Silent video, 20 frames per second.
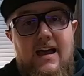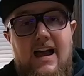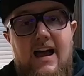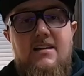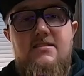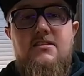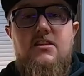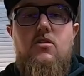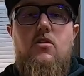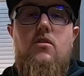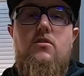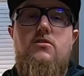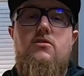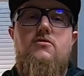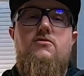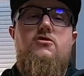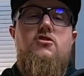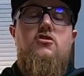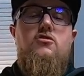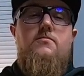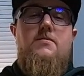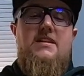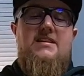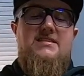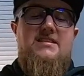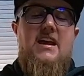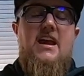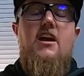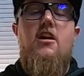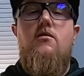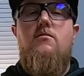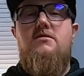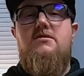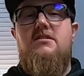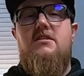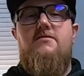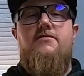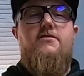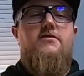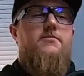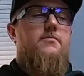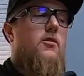How's it going, YouTube? It's Aaron with Siegfried's